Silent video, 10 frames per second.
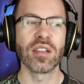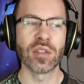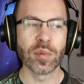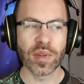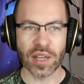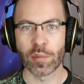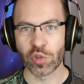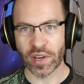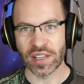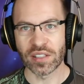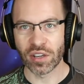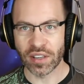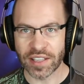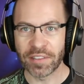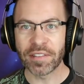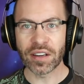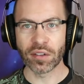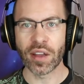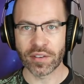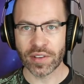you become drained. You're giving a
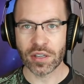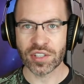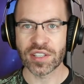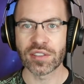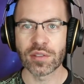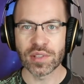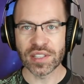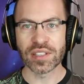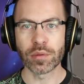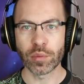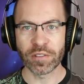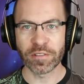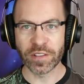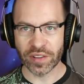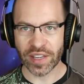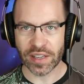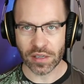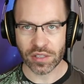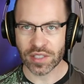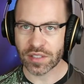lot of energy, so you need to refill that
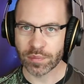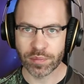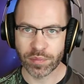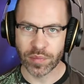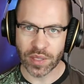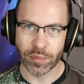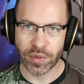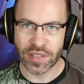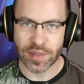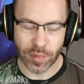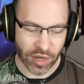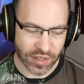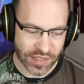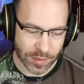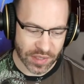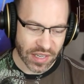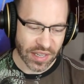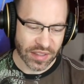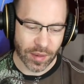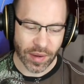energy. It's a pretty simple concept
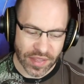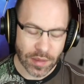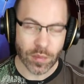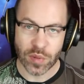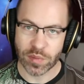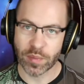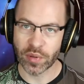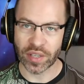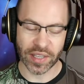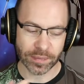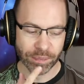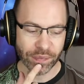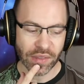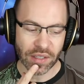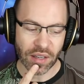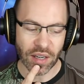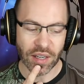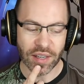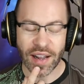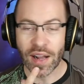that I think most people get.
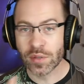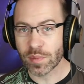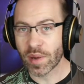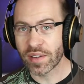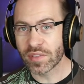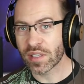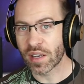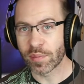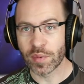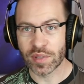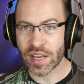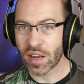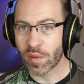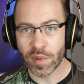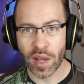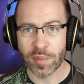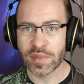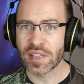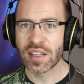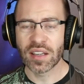Housewives, stay-at-home moms,